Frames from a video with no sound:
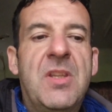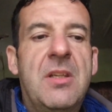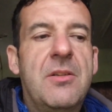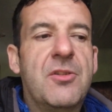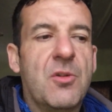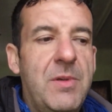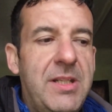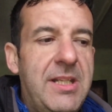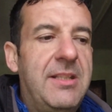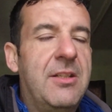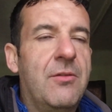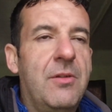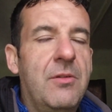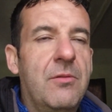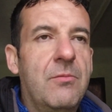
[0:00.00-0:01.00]
So we need
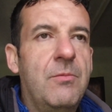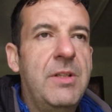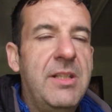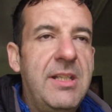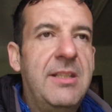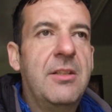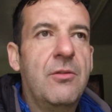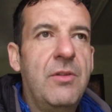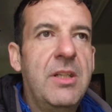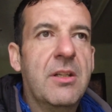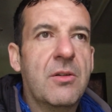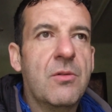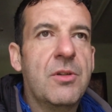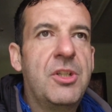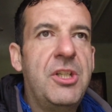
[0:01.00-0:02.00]
to
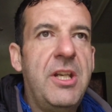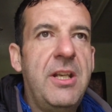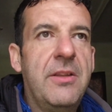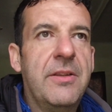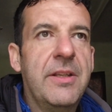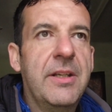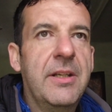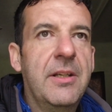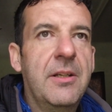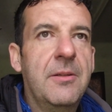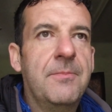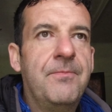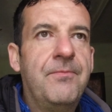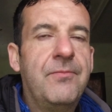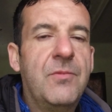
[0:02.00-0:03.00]
renegotiate the
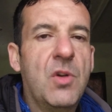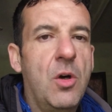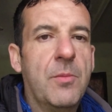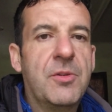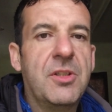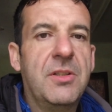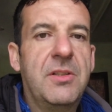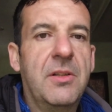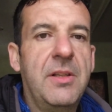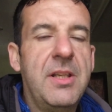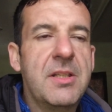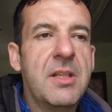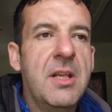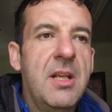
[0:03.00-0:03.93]
option to lease.